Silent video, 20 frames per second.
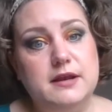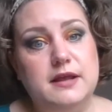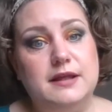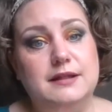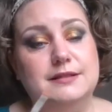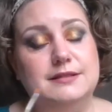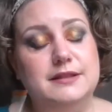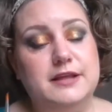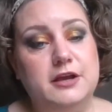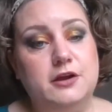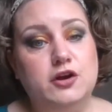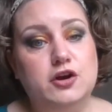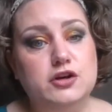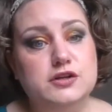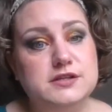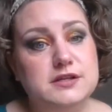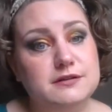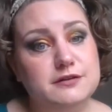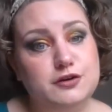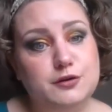it lingers
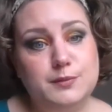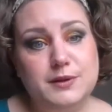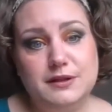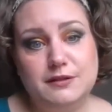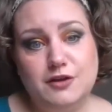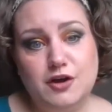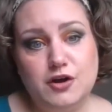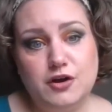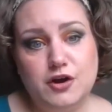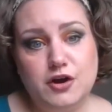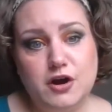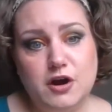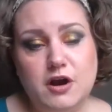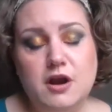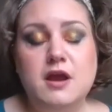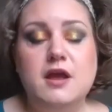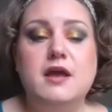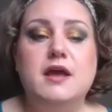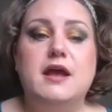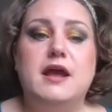a little bit longer
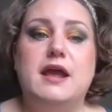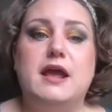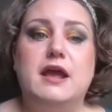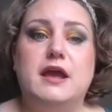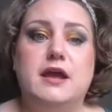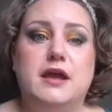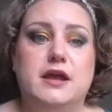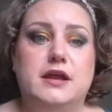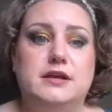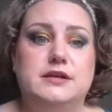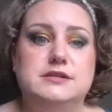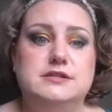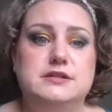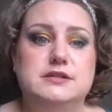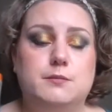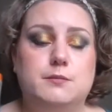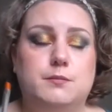and